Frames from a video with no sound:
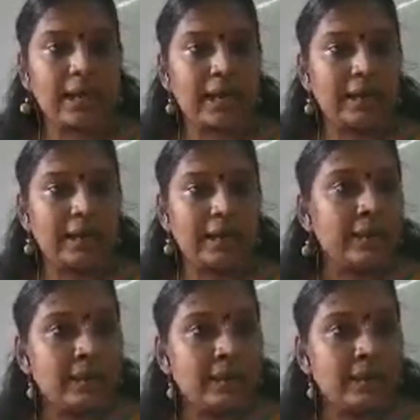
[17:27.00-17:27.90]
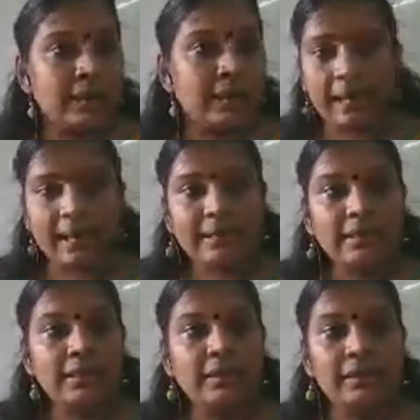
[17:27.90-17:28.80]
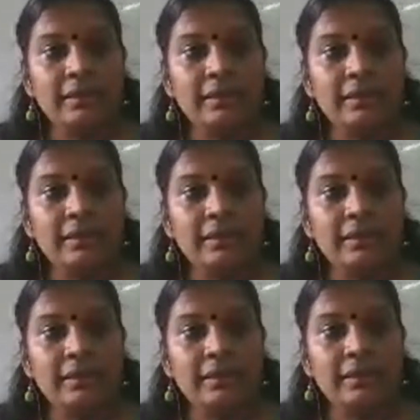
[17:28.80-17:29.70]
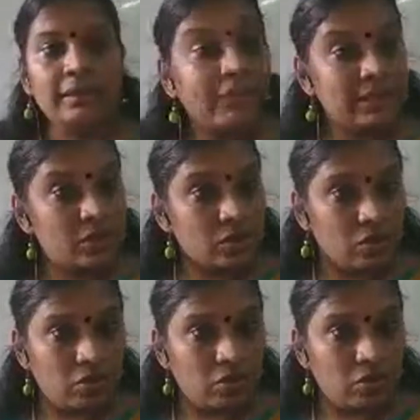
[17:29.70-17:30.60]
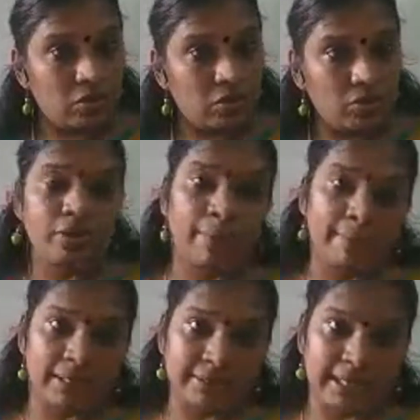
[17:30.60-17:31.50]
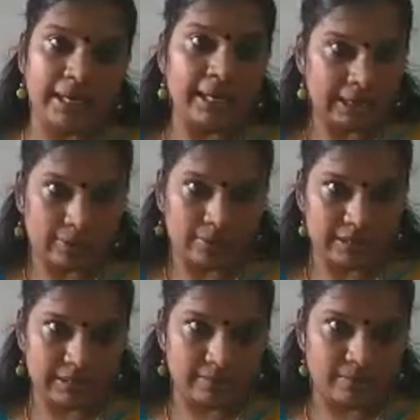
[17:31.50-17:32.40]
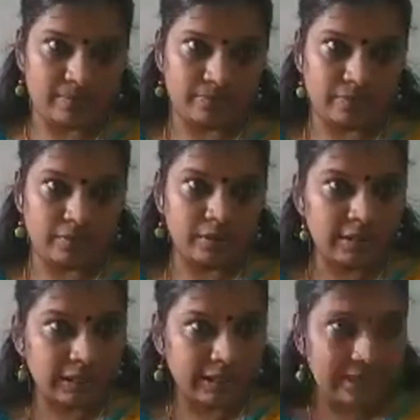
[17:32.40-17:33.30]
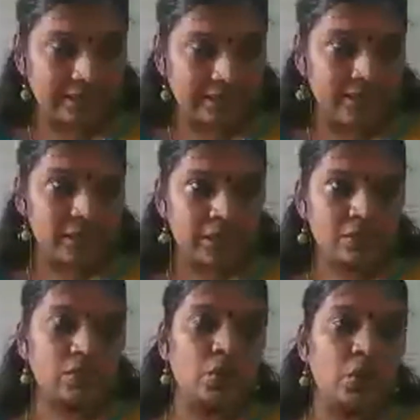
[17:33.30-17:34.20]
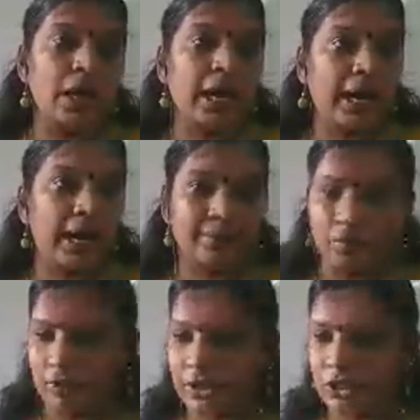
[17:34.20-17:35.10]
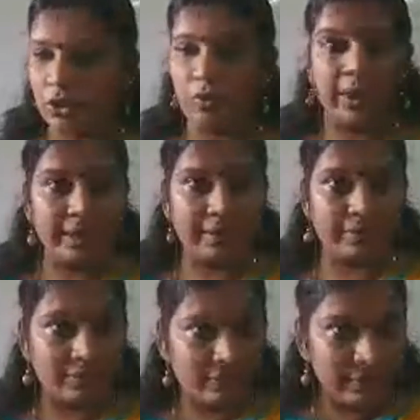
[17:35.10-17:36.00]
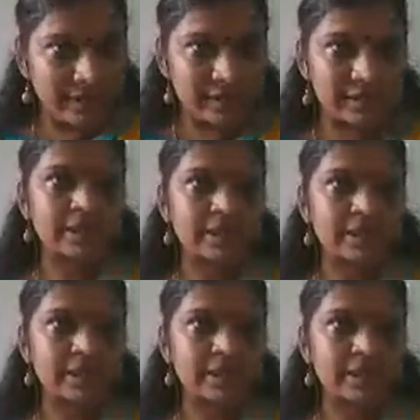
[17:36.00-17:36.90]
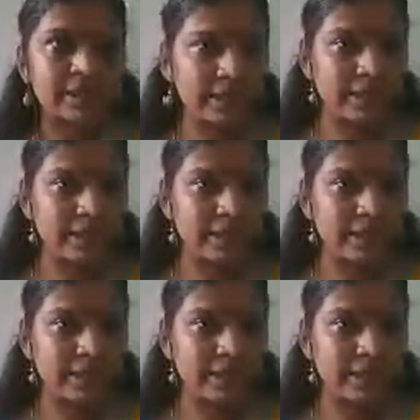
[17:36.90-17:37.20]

and benefits of multilingualism, isn't it? So I'm going to wind up the first unit.